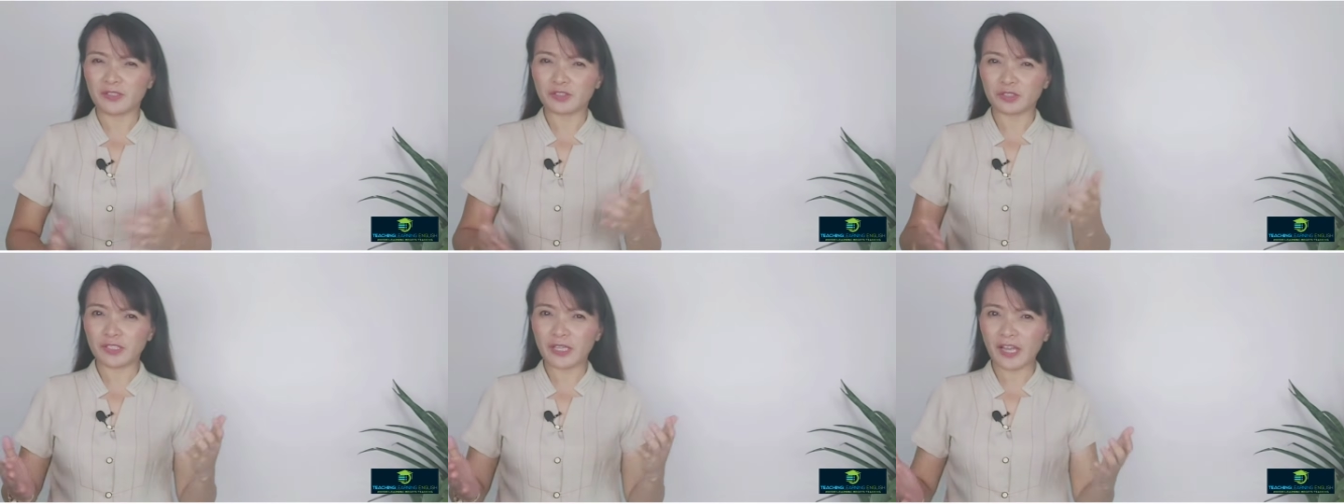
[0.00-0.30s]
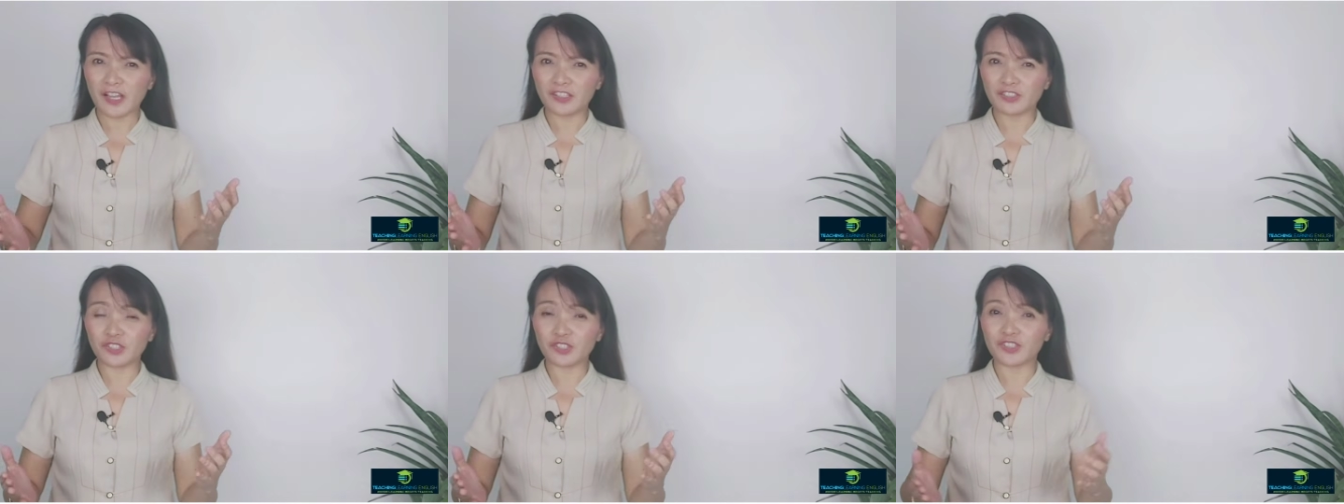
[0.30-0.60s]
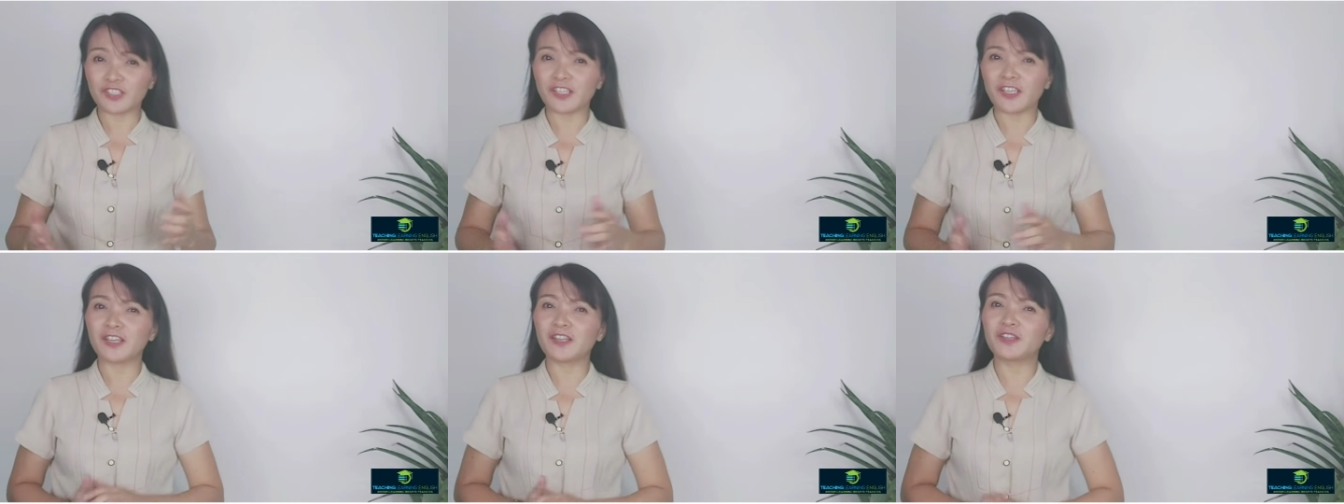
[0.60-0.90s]

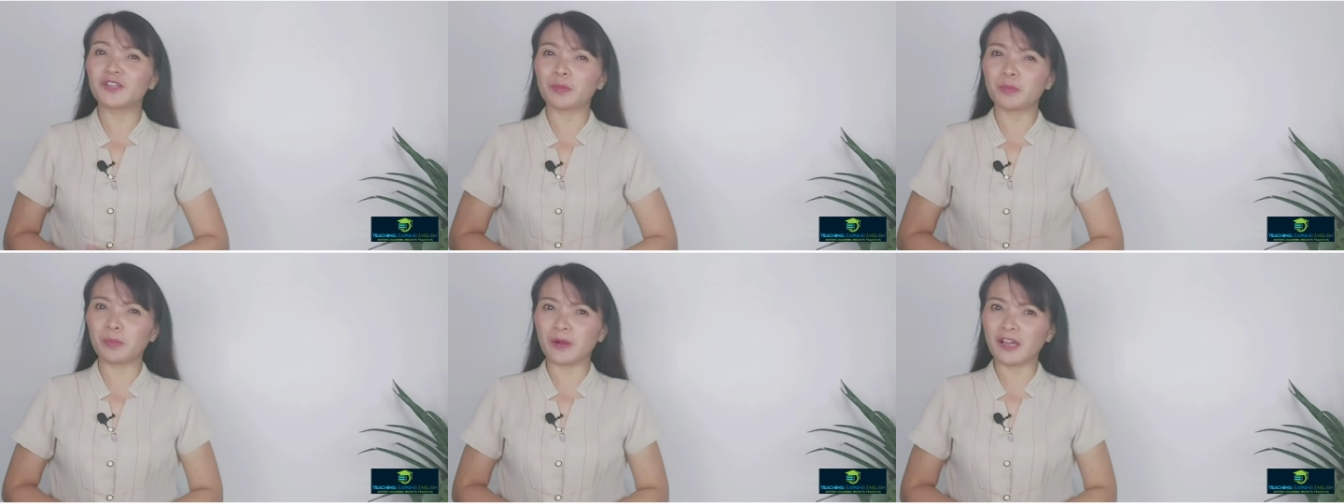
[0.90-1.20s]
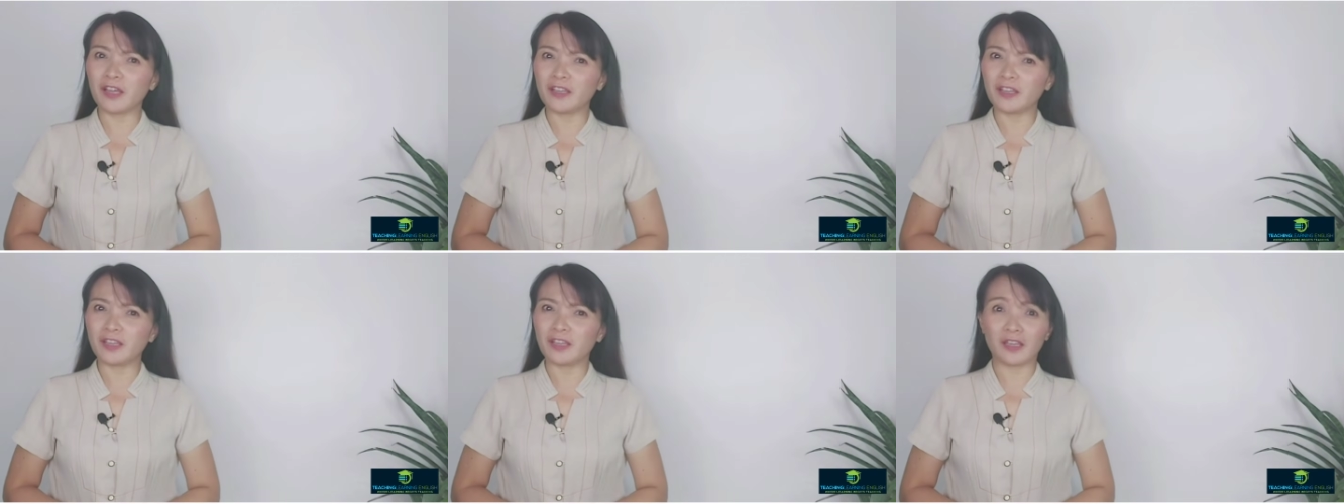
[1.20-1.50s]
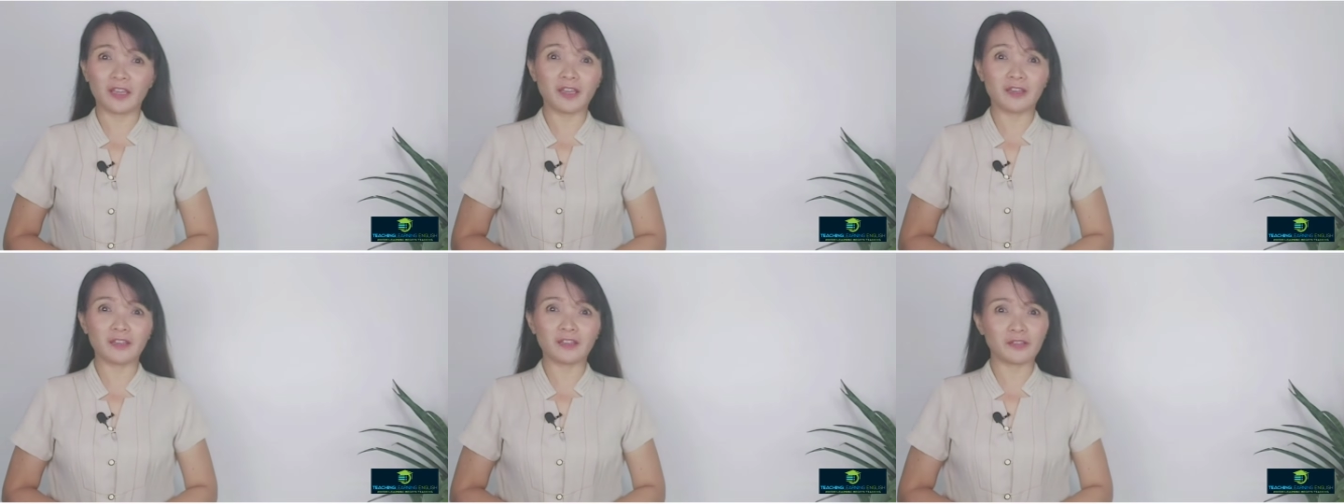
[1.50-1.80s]
introduction, the
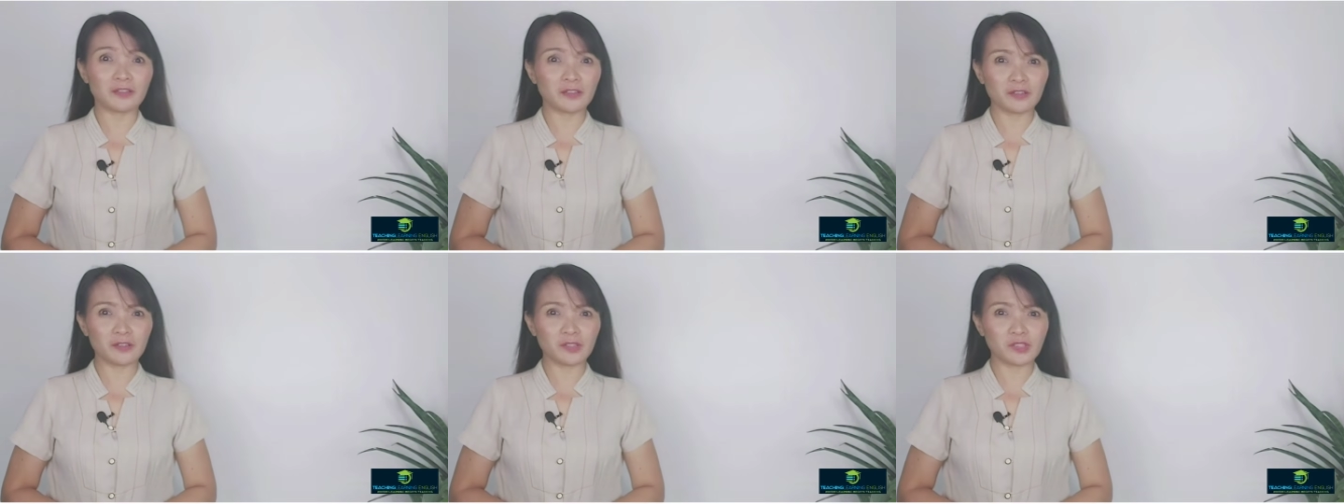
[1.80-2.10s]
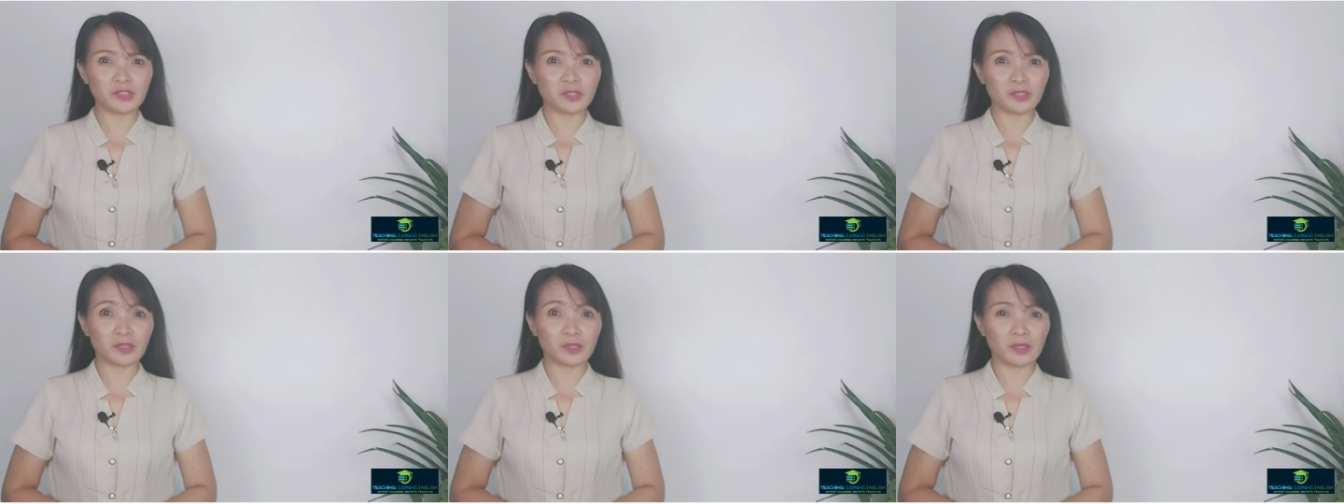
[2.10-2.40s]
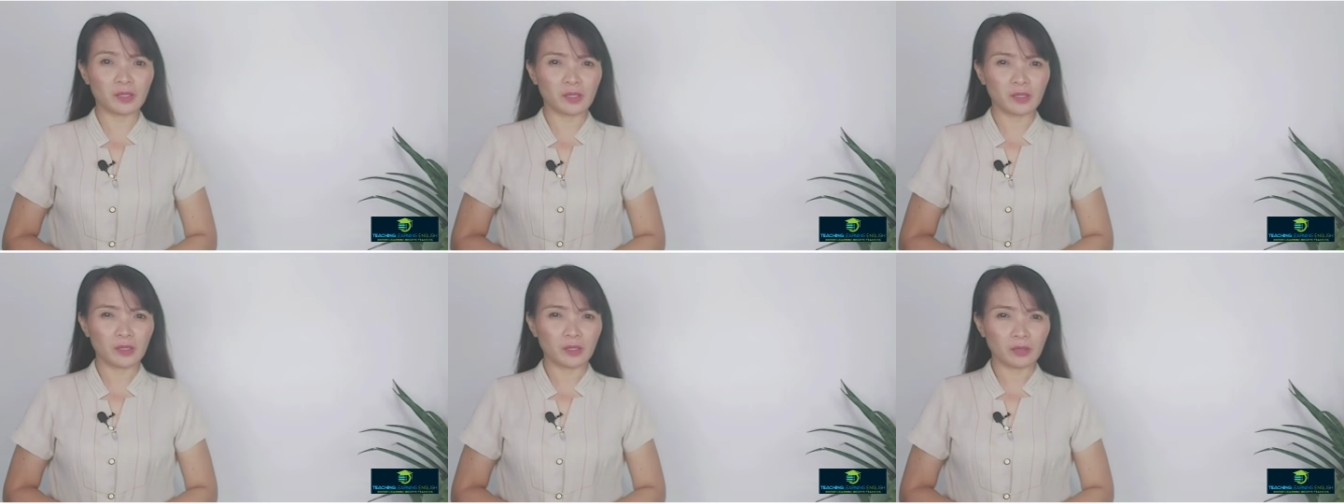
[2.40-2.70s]
body, and conclusion.